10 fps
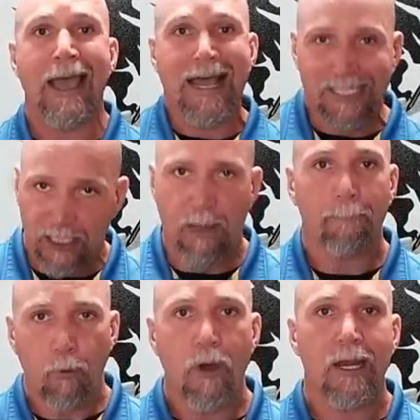At
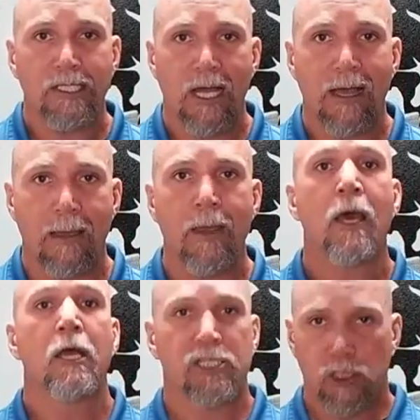some point in time,
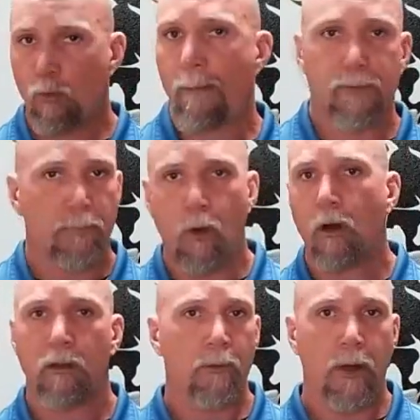swept a
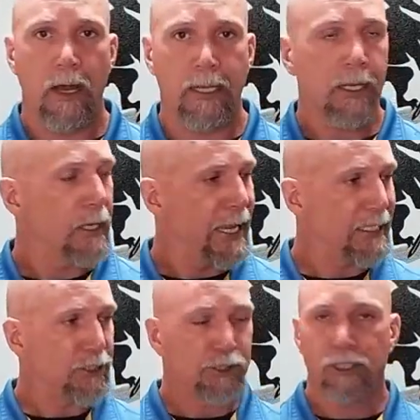part of their body.
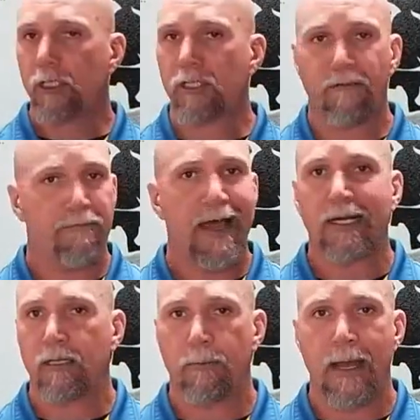It's just a
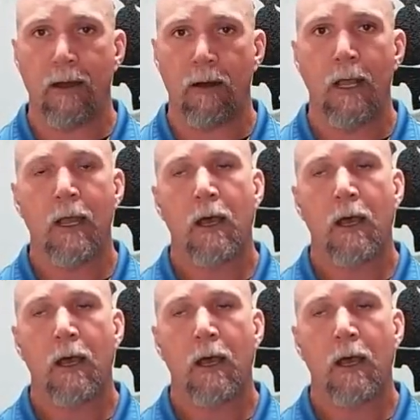fact of the matter.